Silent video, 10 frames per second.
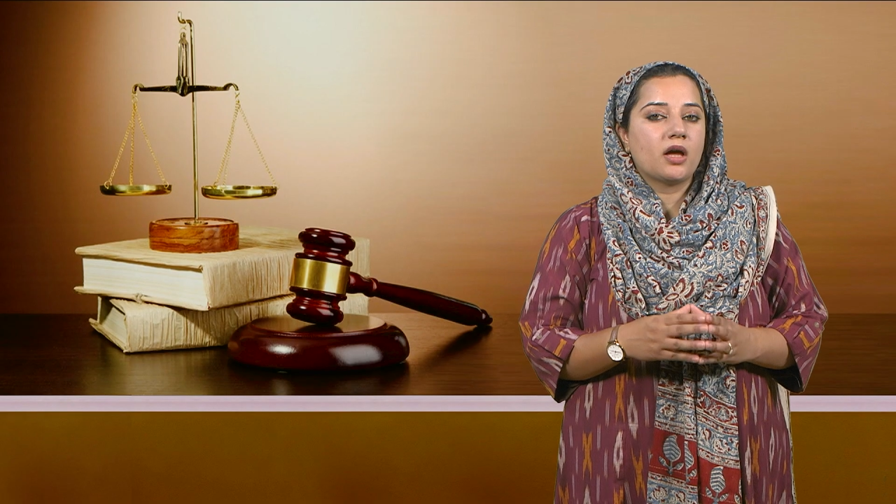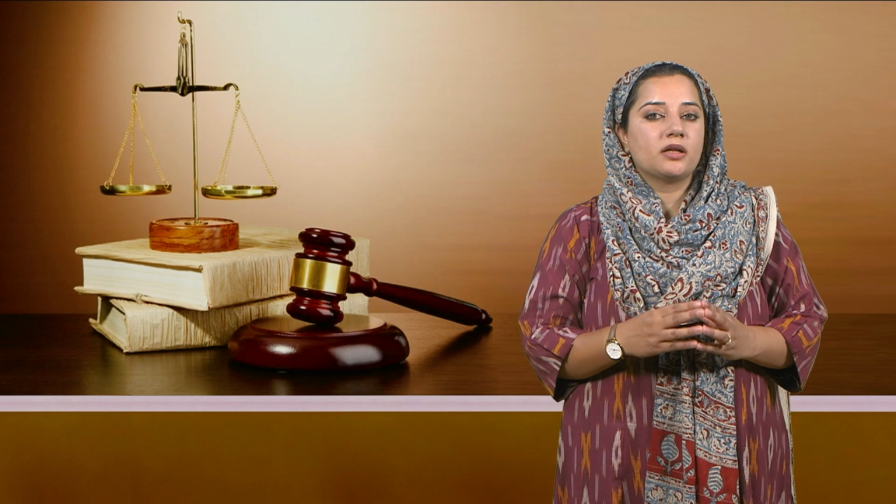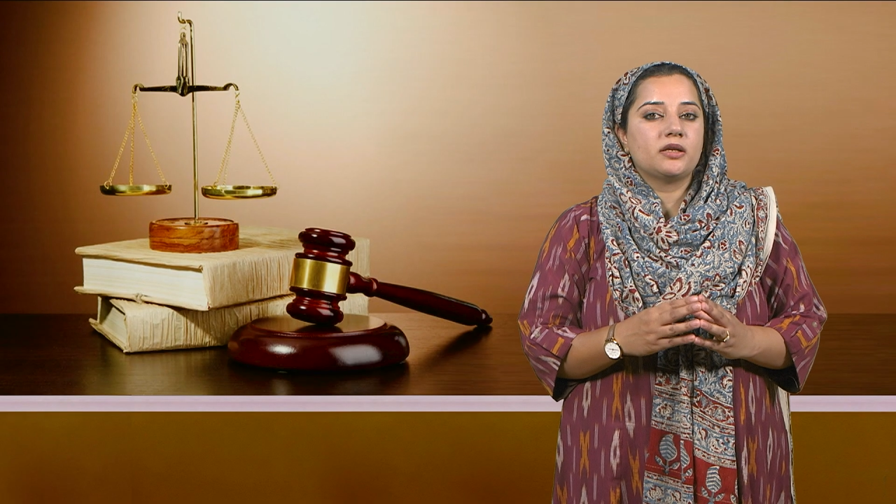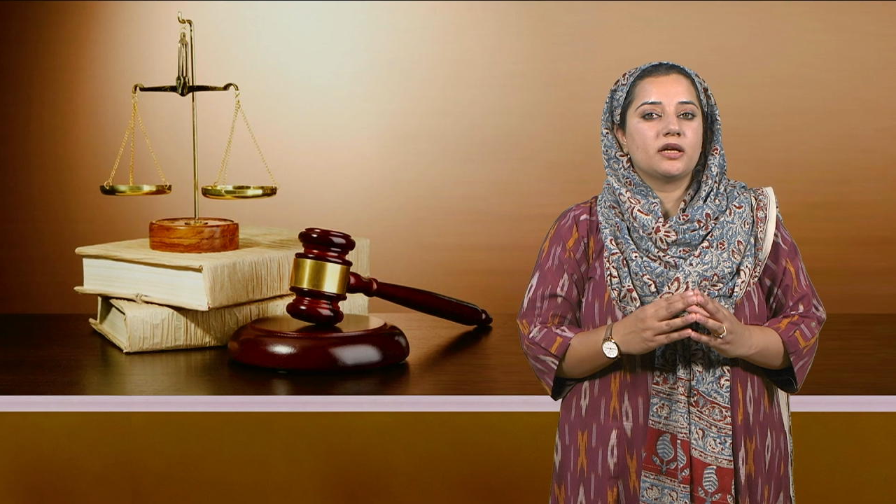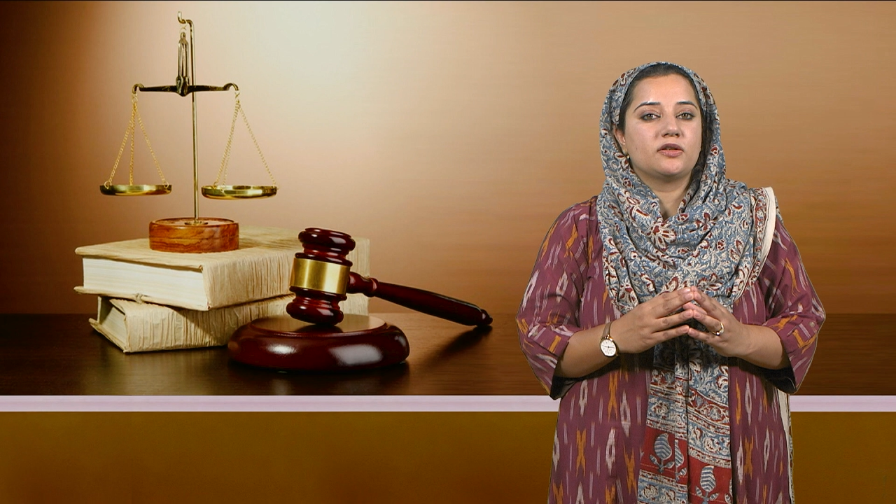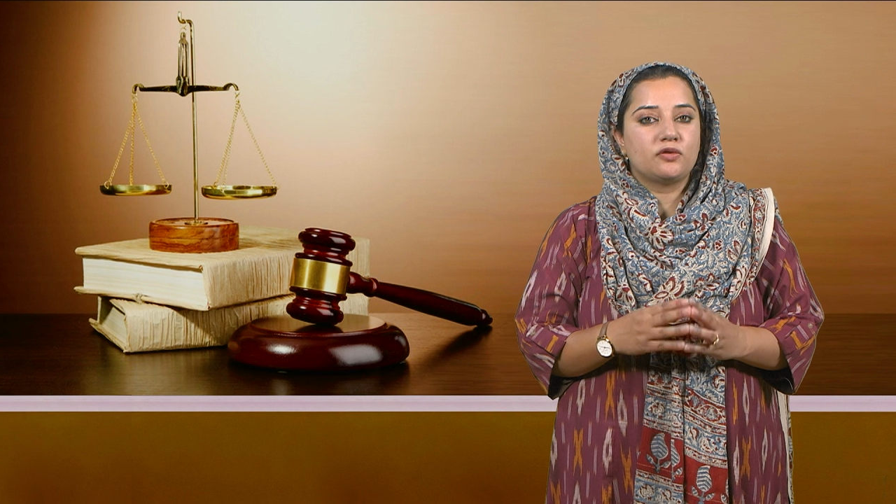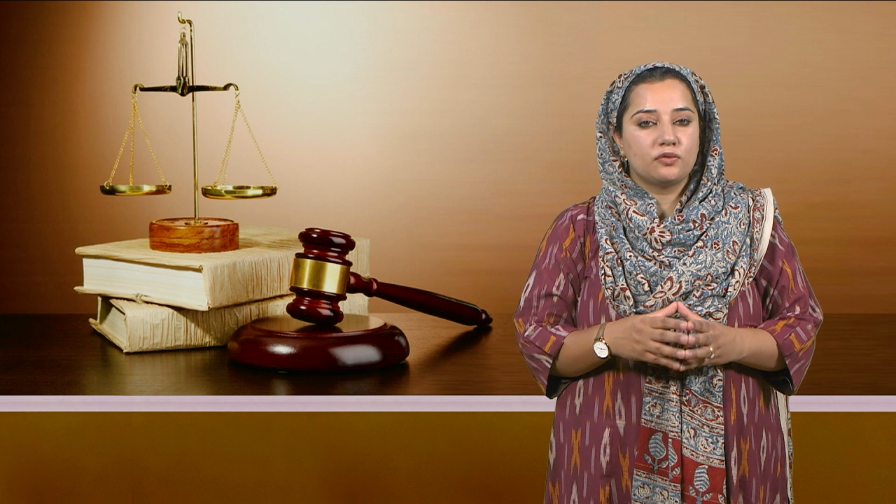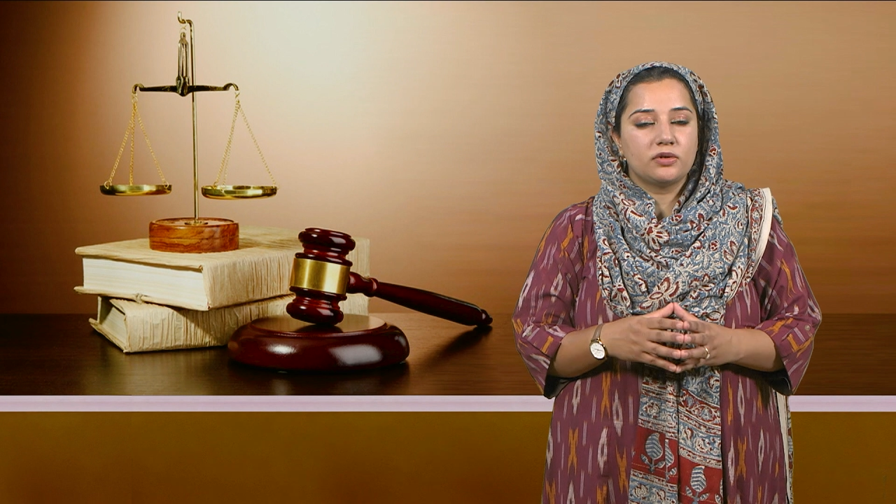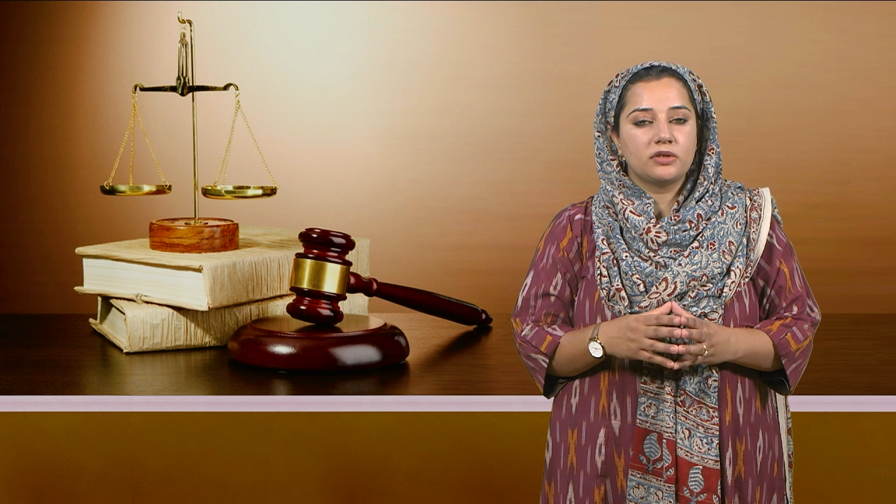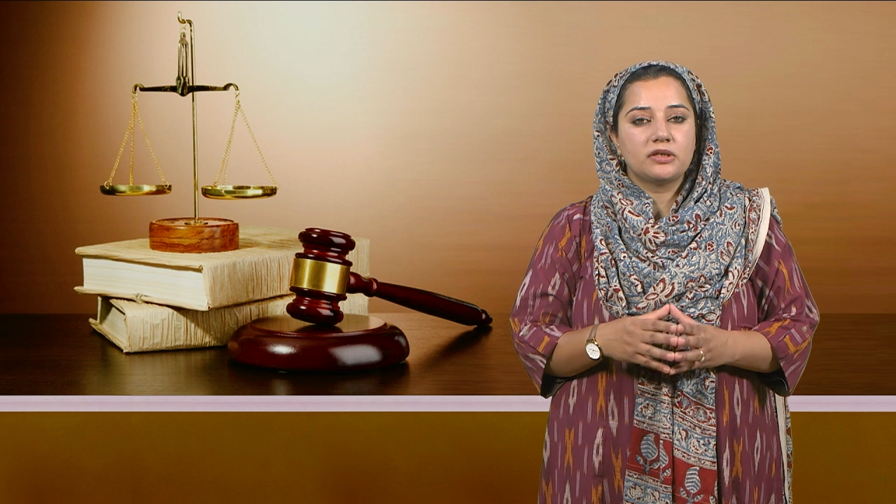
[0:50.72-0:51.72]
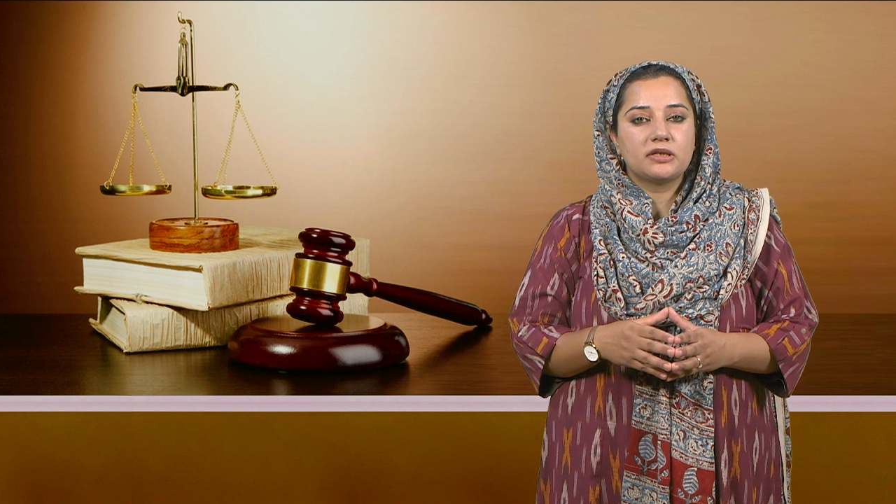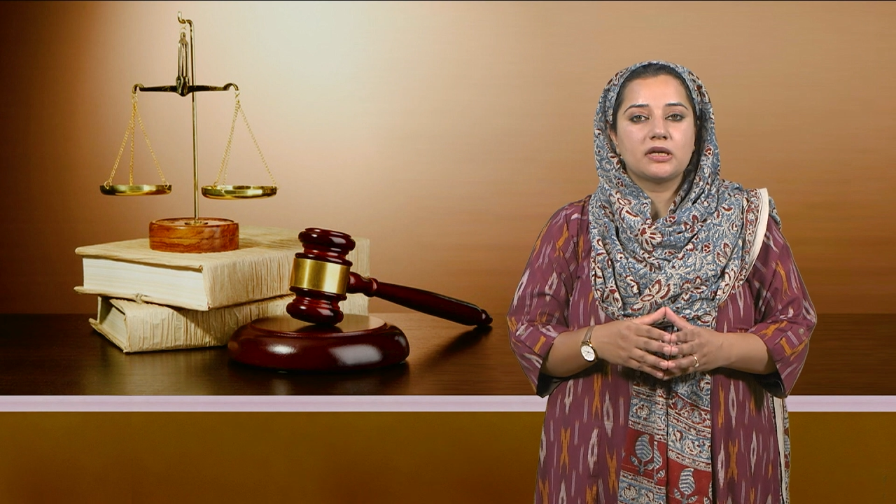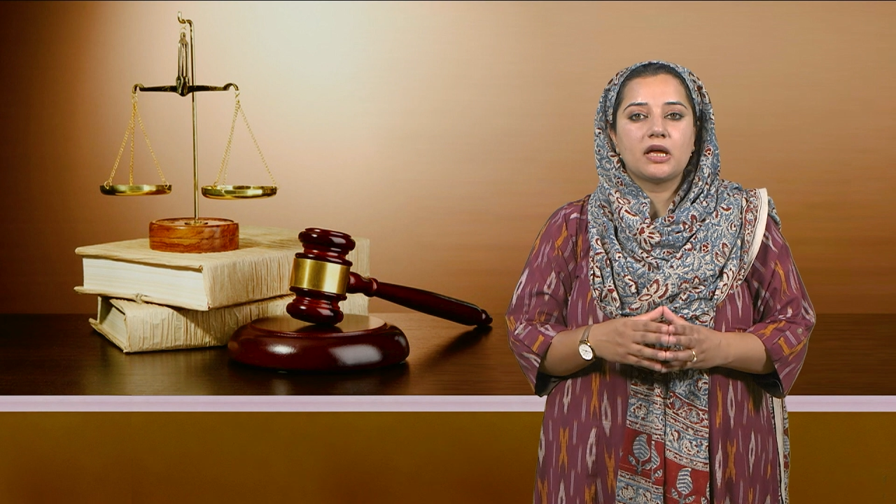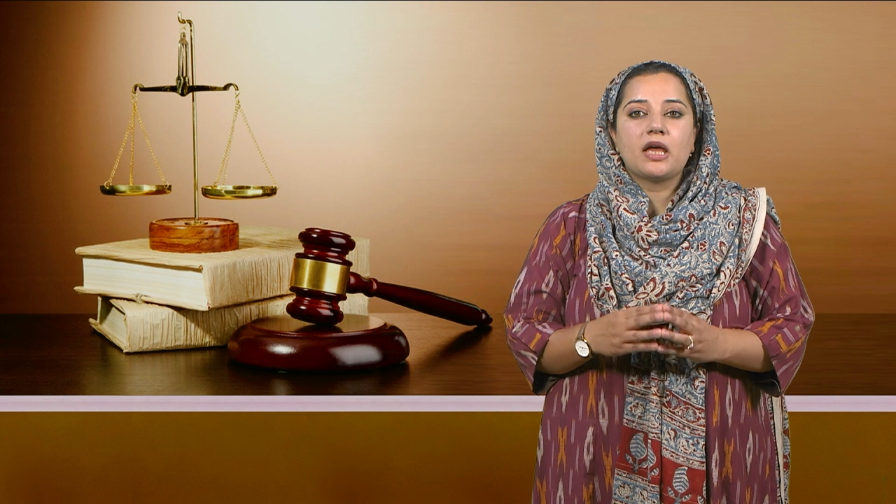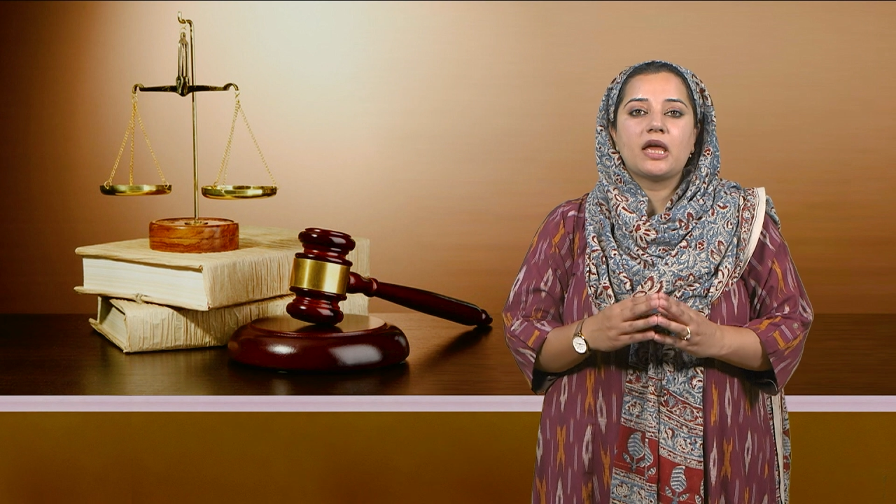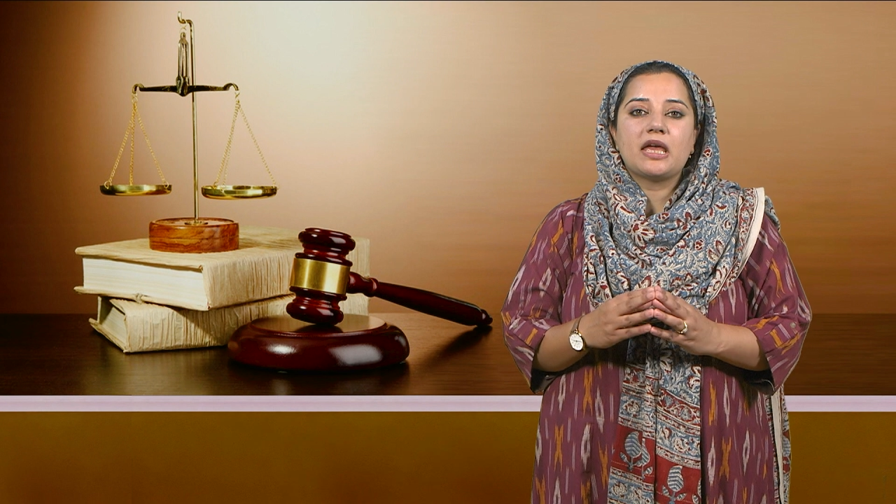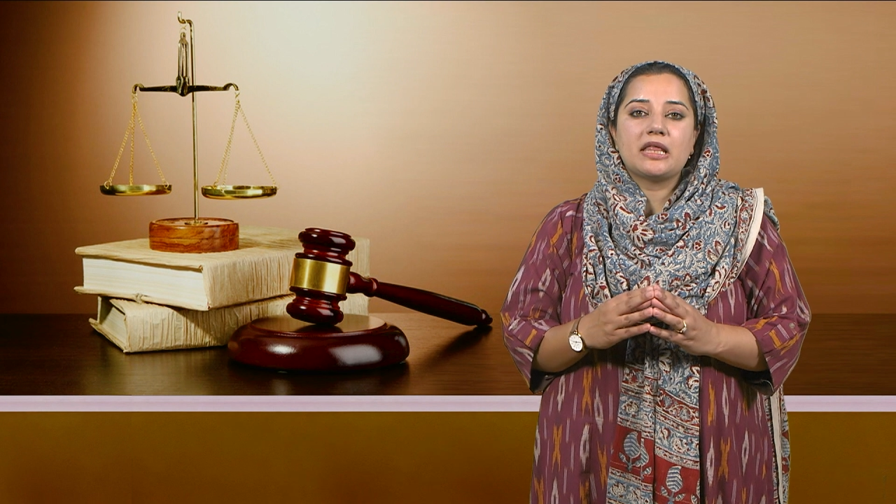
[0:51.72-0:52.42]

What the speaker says: Dear students, in